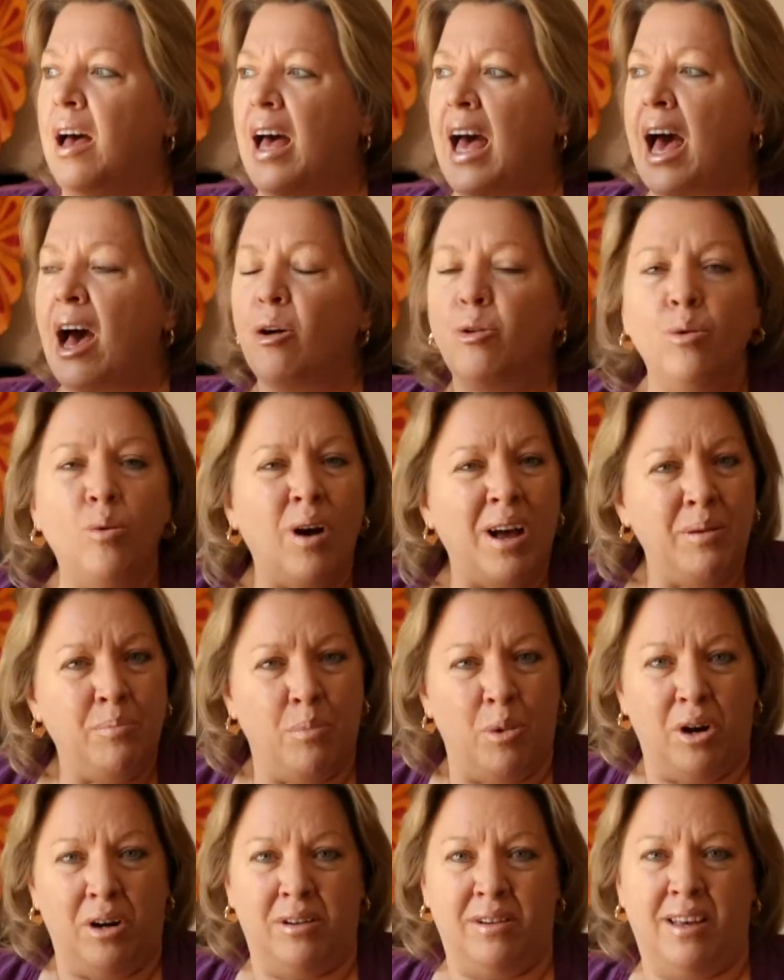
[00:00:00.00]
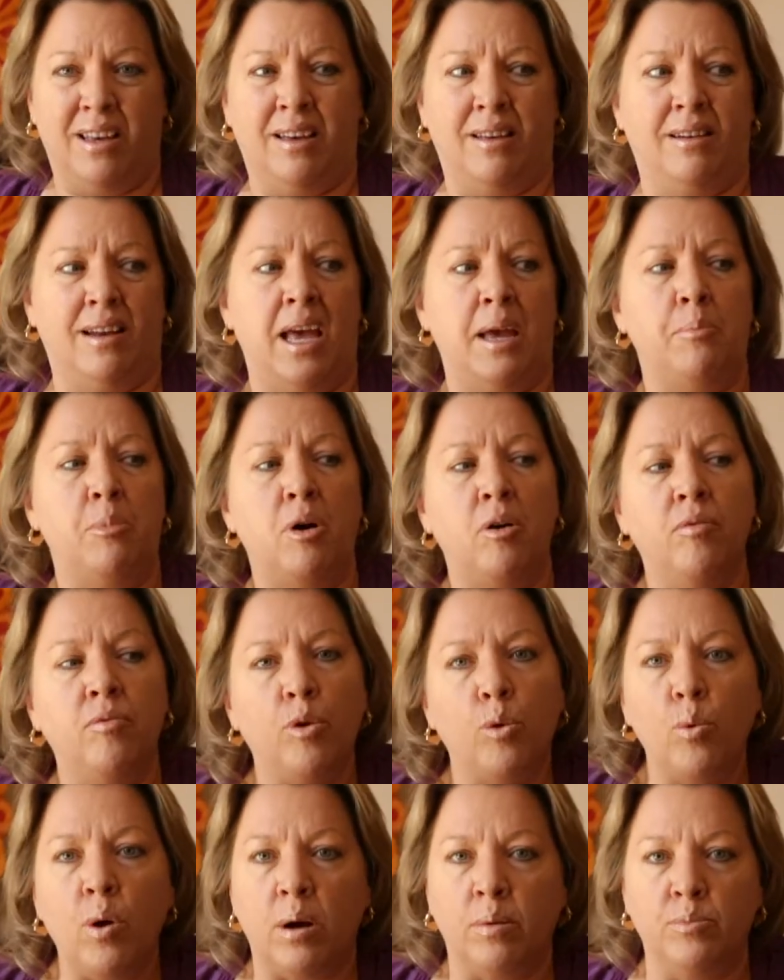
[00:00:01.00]
How do I market? I'm
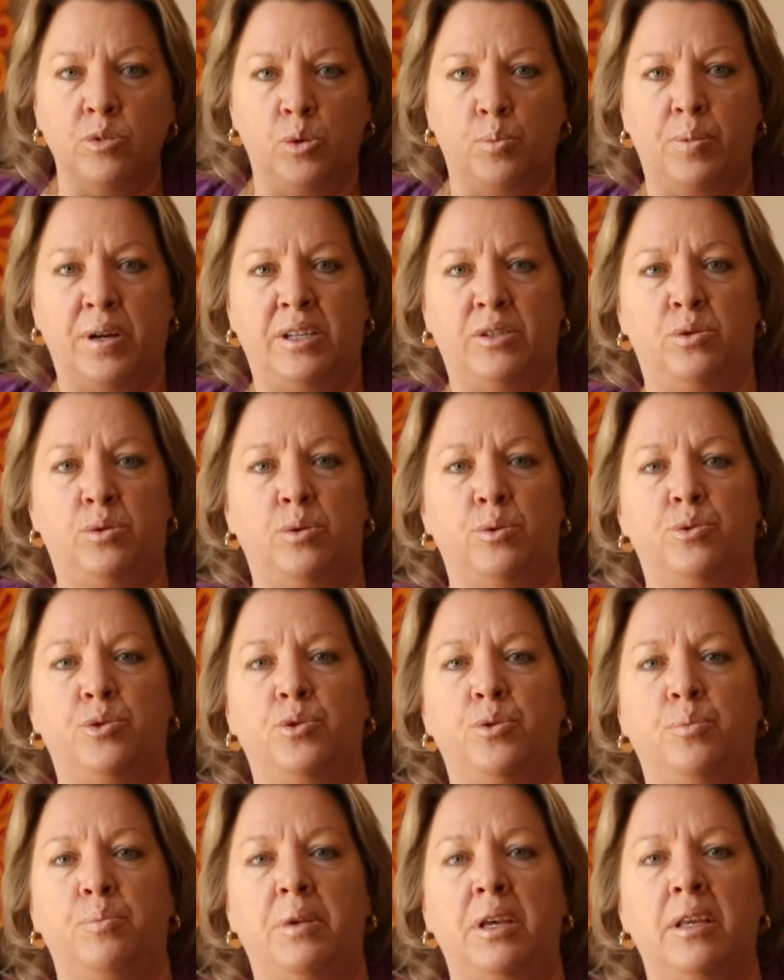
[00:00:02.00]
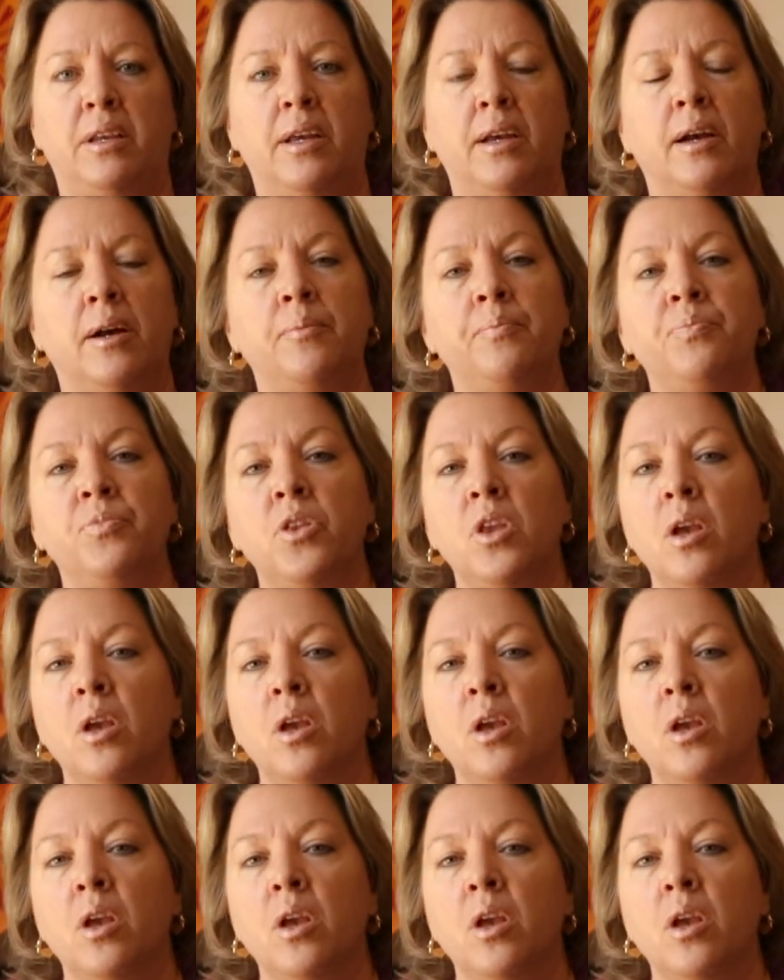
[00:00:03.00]
overwhelmed by social media.